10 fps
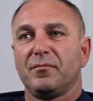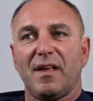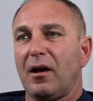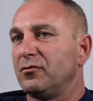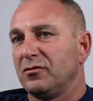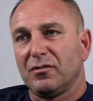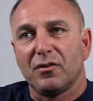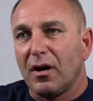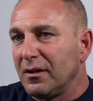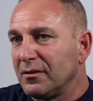thousands of
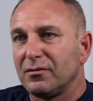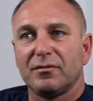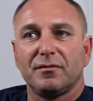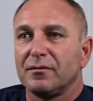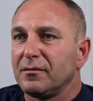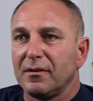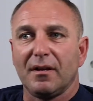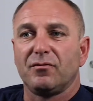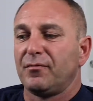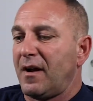dollars
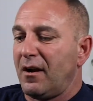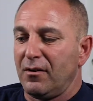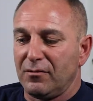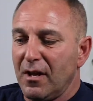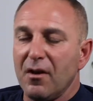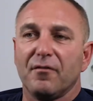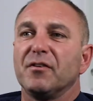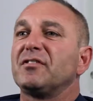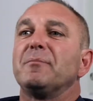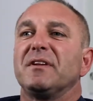as far as for
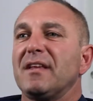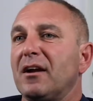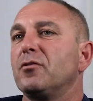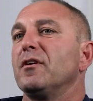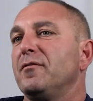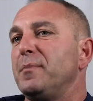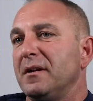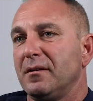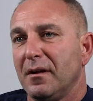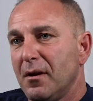something that could have
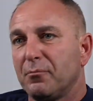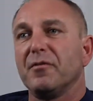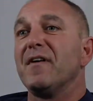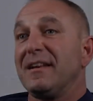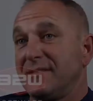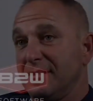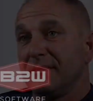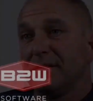been prevented.